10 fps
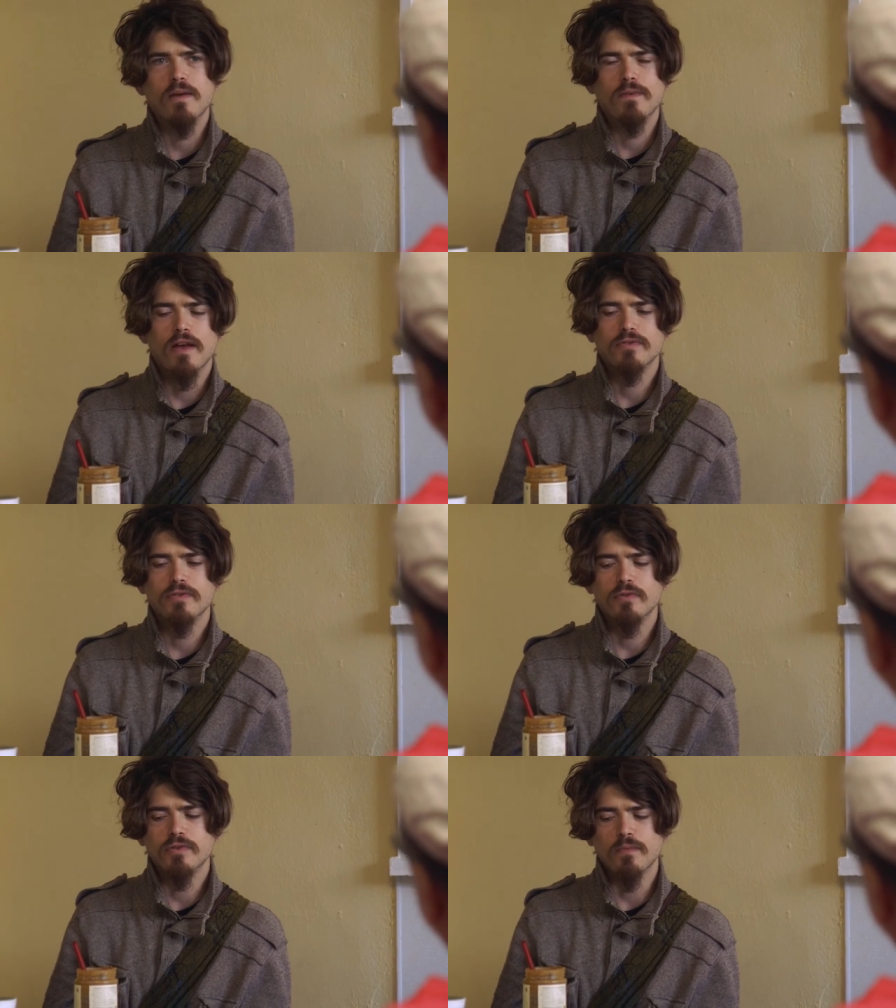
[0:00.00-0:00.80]
time to
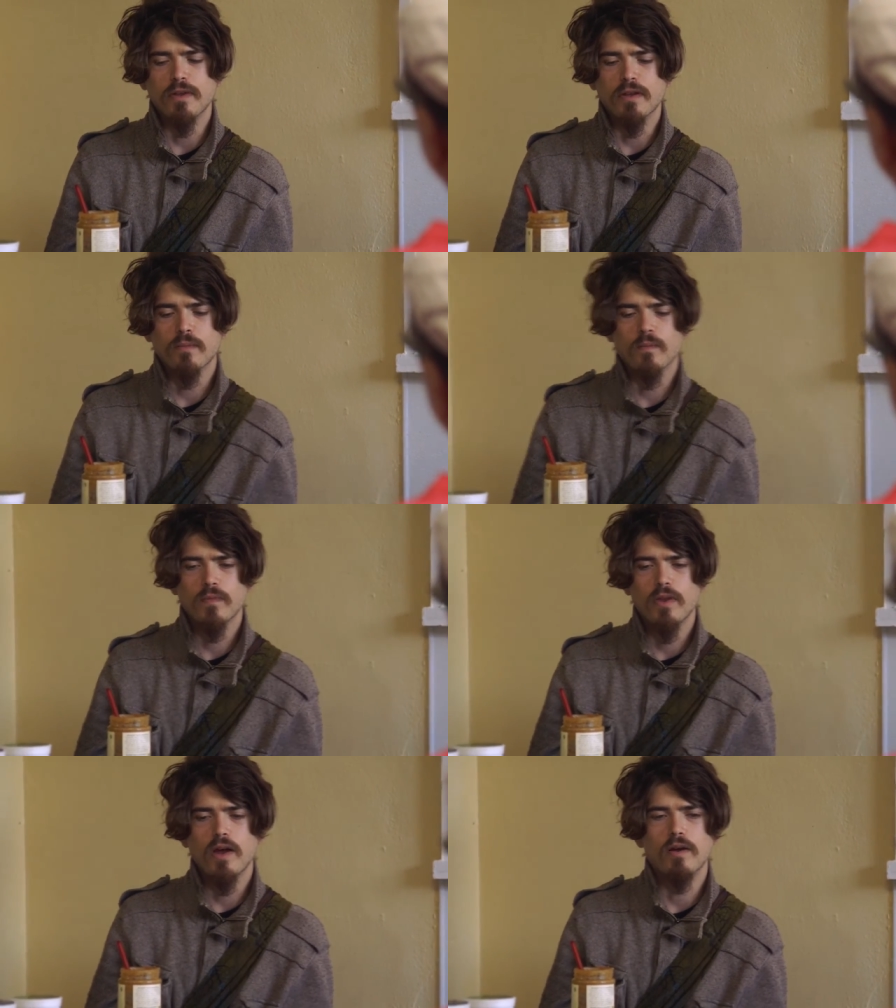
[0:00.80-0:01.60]
ask you something.
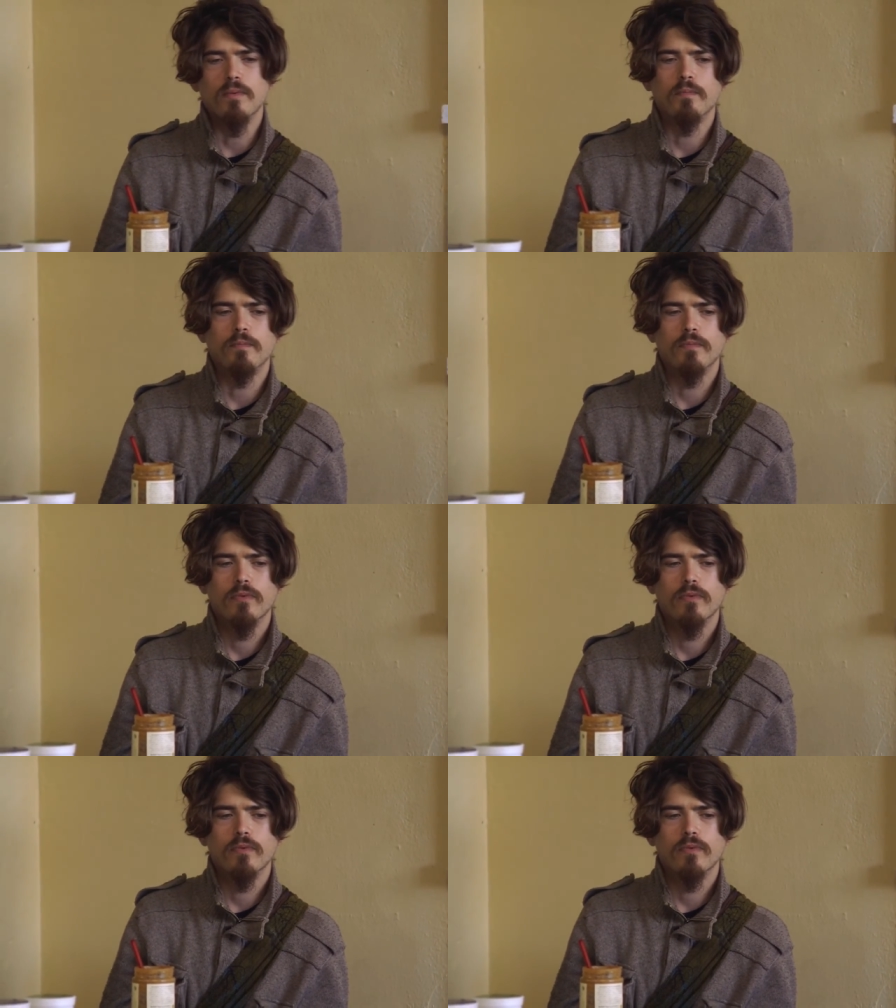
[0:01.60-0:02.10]
Um,